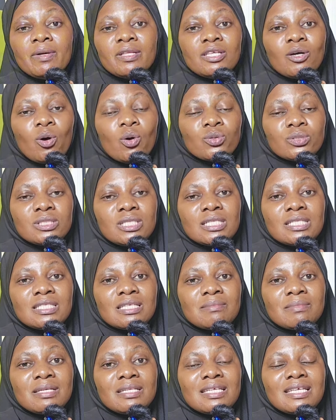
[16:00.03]
the Old
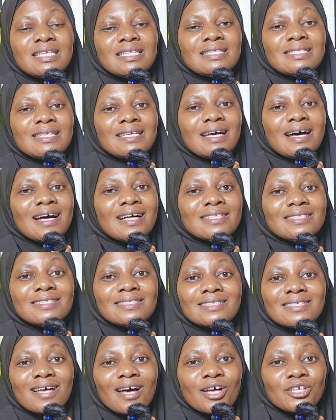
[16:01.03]
Testament is the
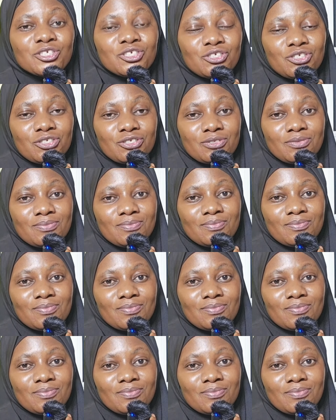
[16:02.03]
untouched